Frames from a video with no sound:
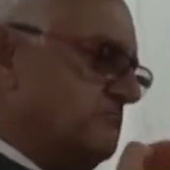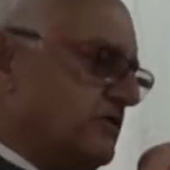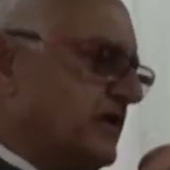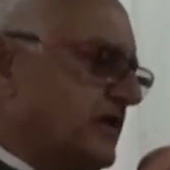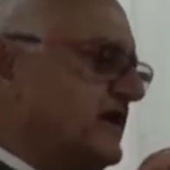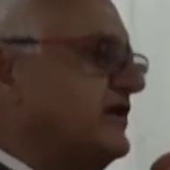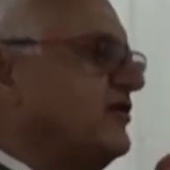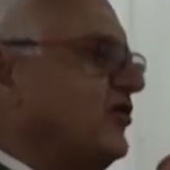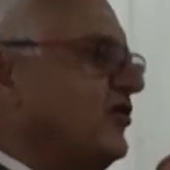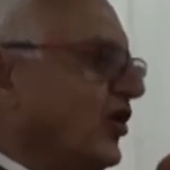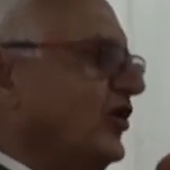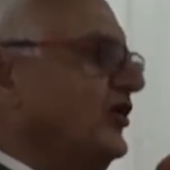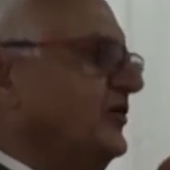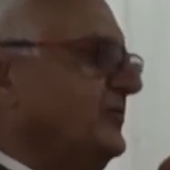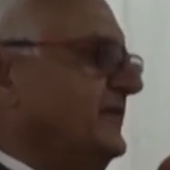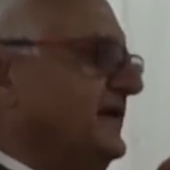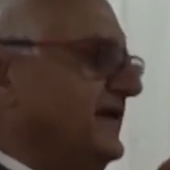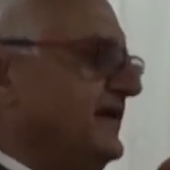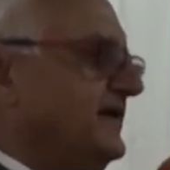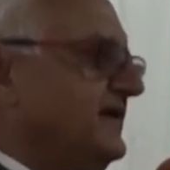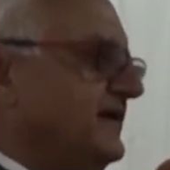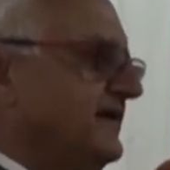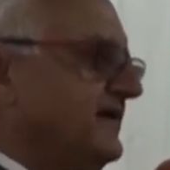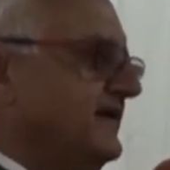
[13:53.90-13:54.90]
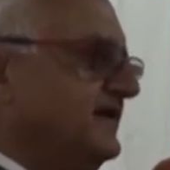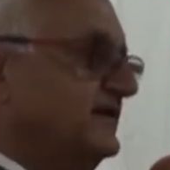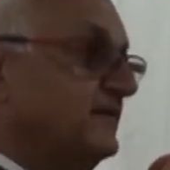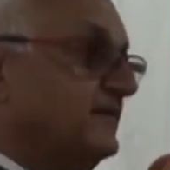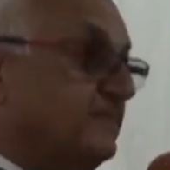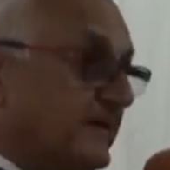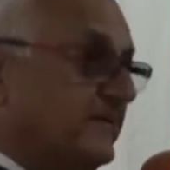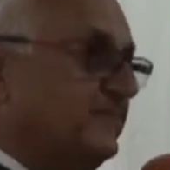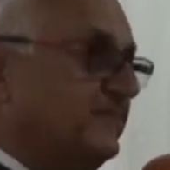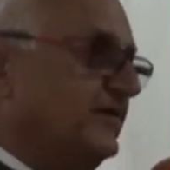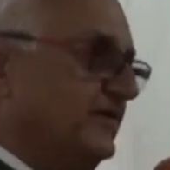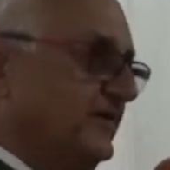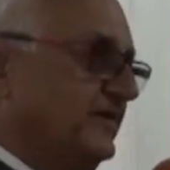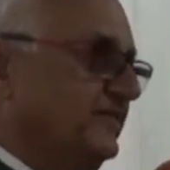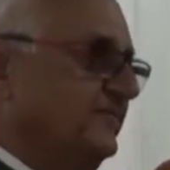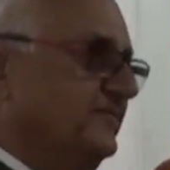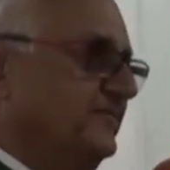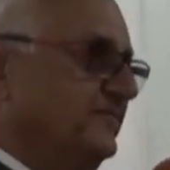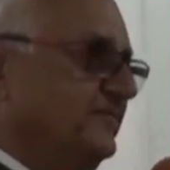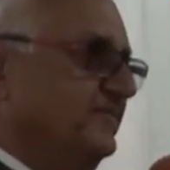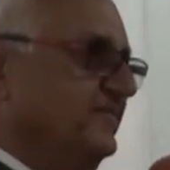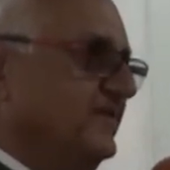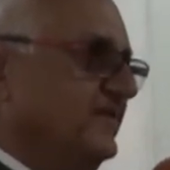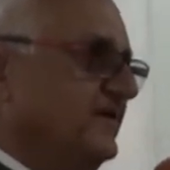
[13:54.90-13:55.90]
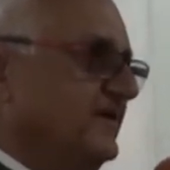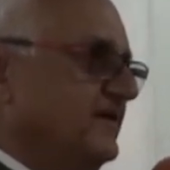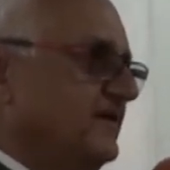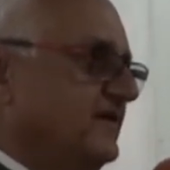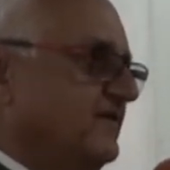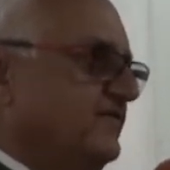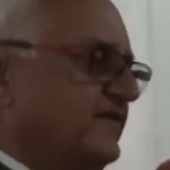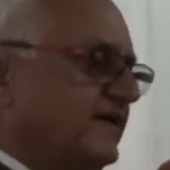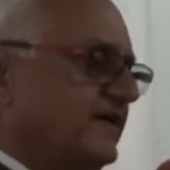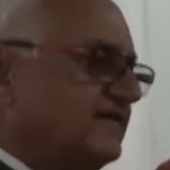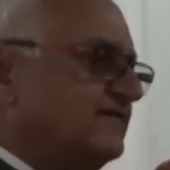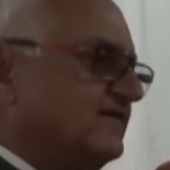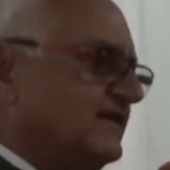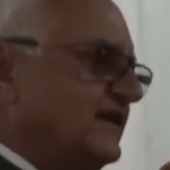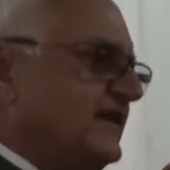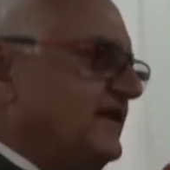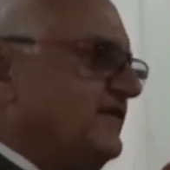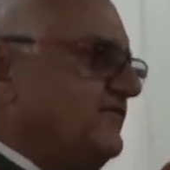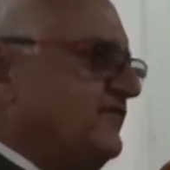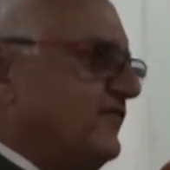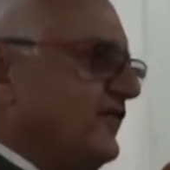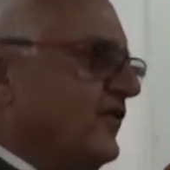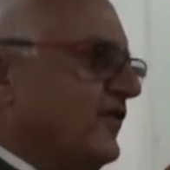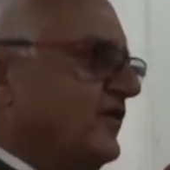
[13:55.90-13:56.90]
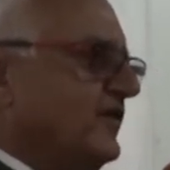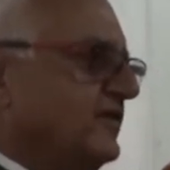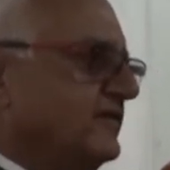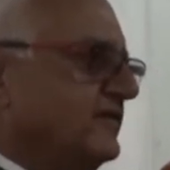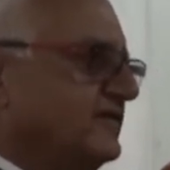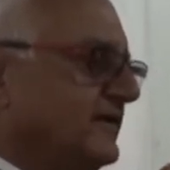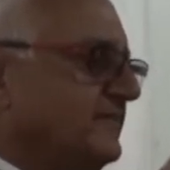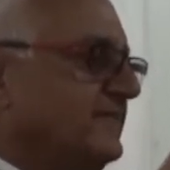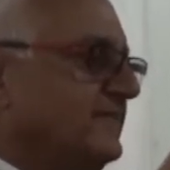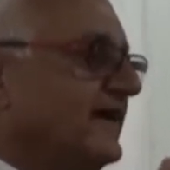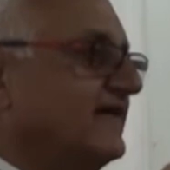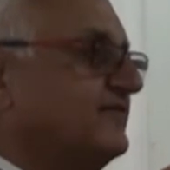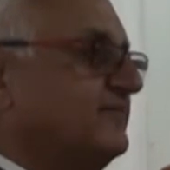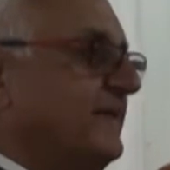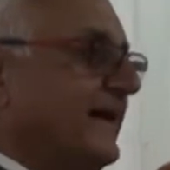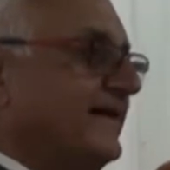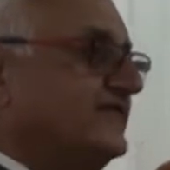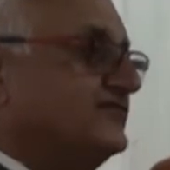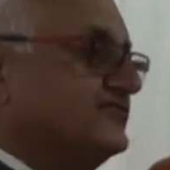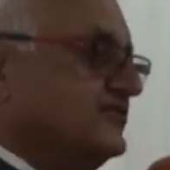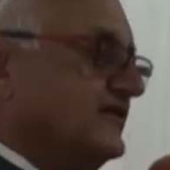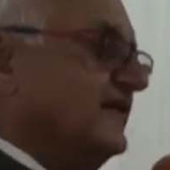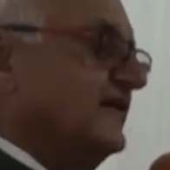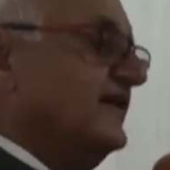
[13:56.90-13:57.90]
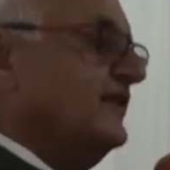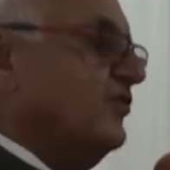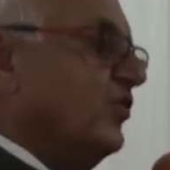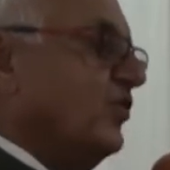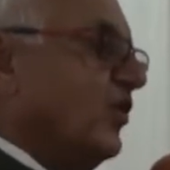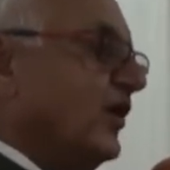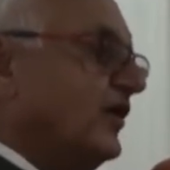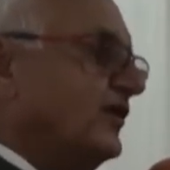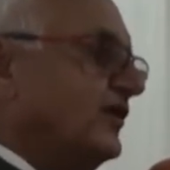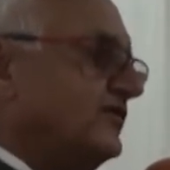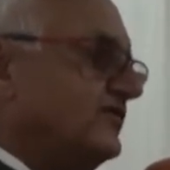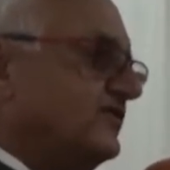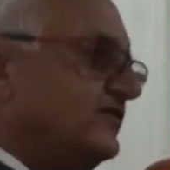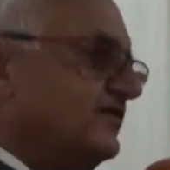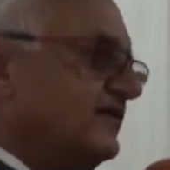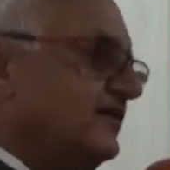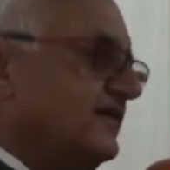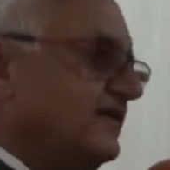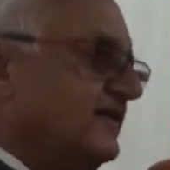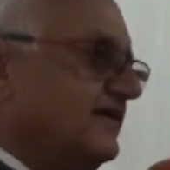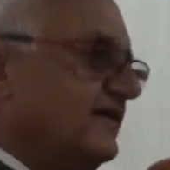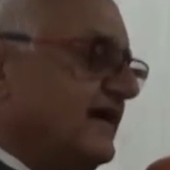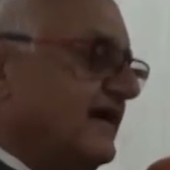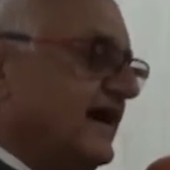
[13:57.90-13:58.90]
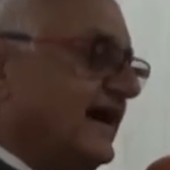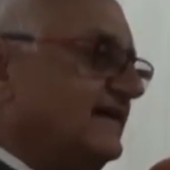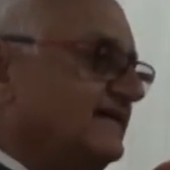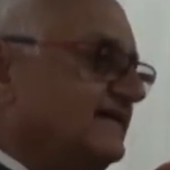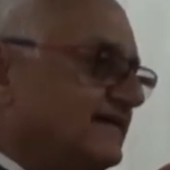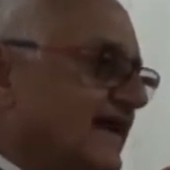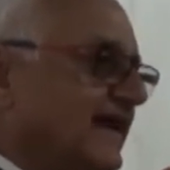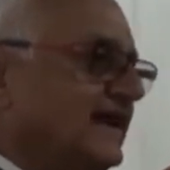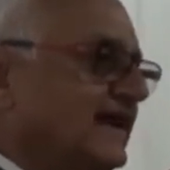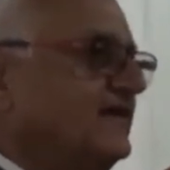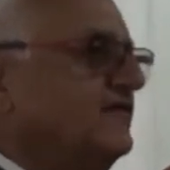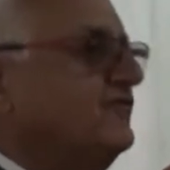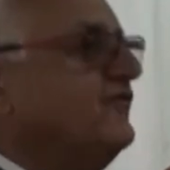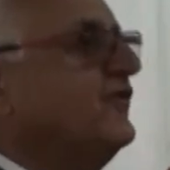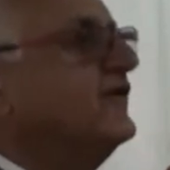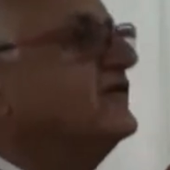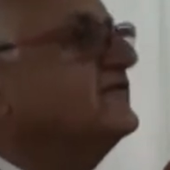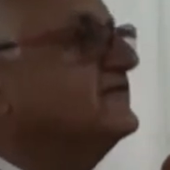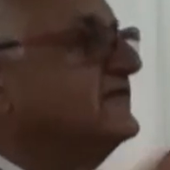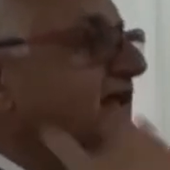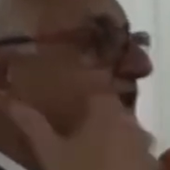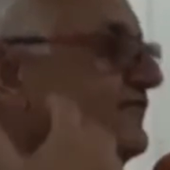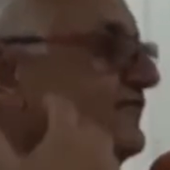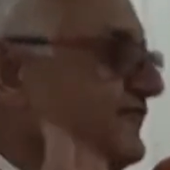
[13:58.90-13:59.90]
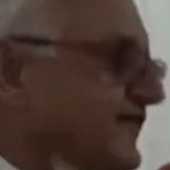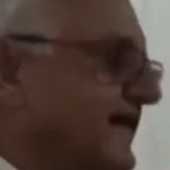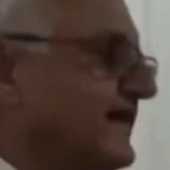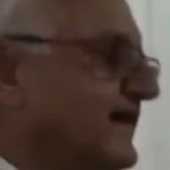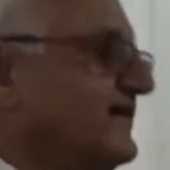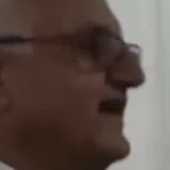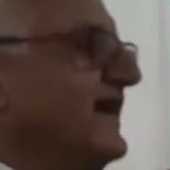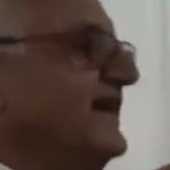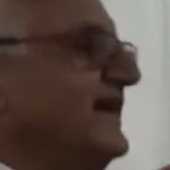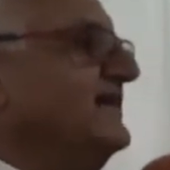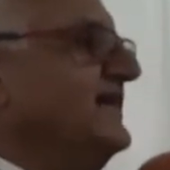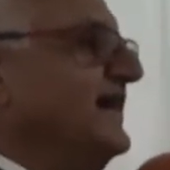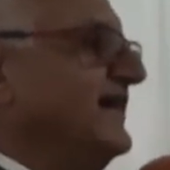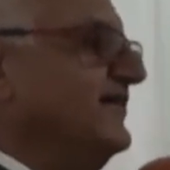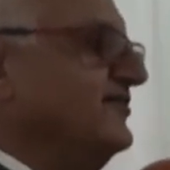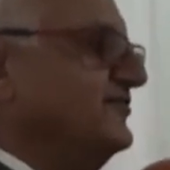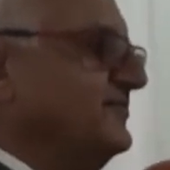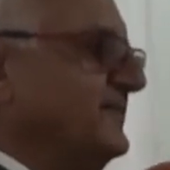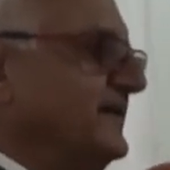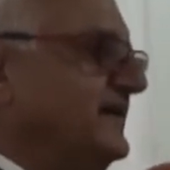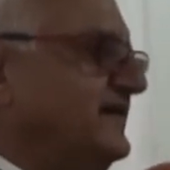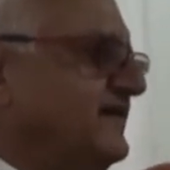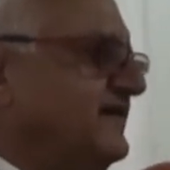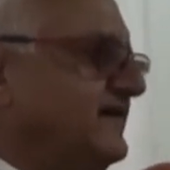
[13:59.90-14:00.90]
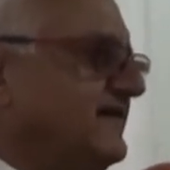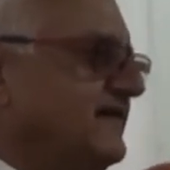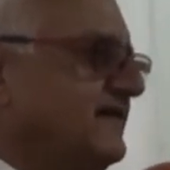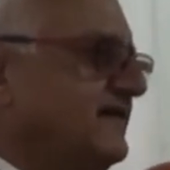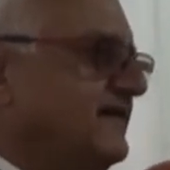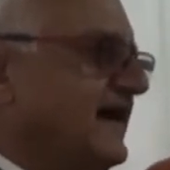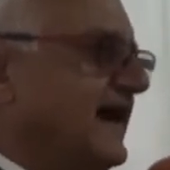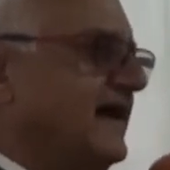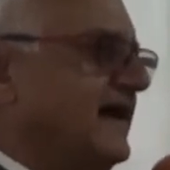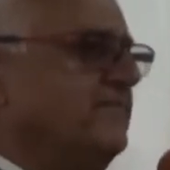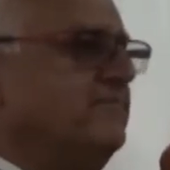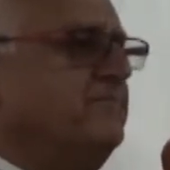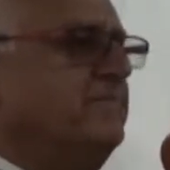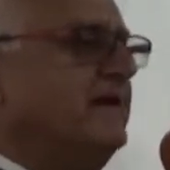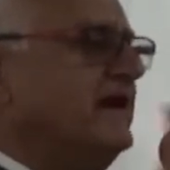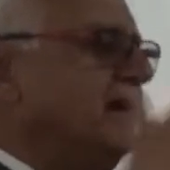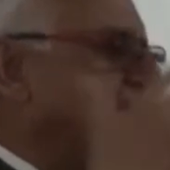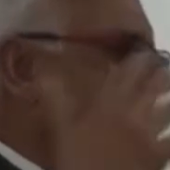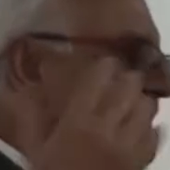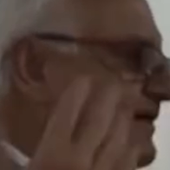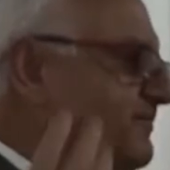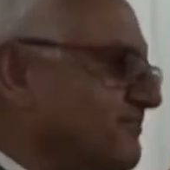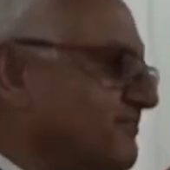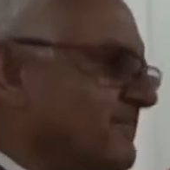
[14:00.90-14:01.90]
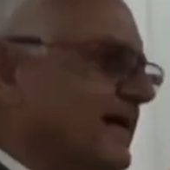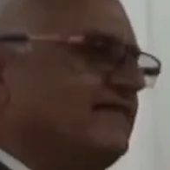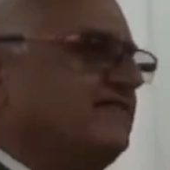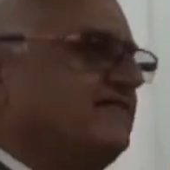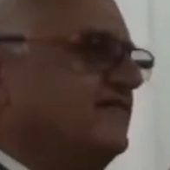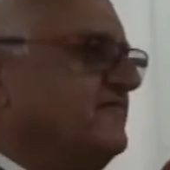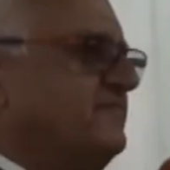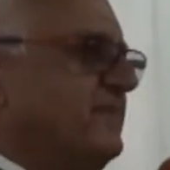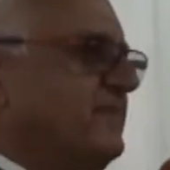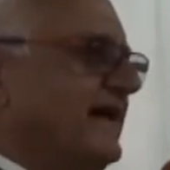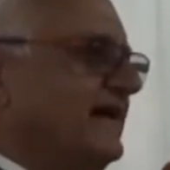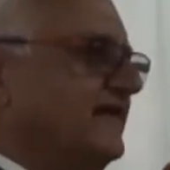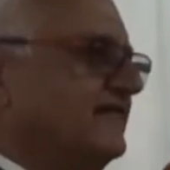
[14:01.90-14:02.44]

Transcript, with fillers: the economy, the people, Firstly, for some expansionary wars, and then for self-aggrandizement and building massive